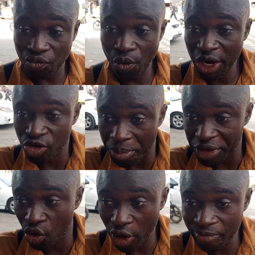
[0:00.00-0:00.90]
we want to
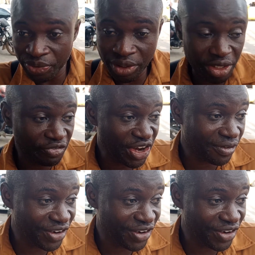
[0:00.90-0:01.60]
be going different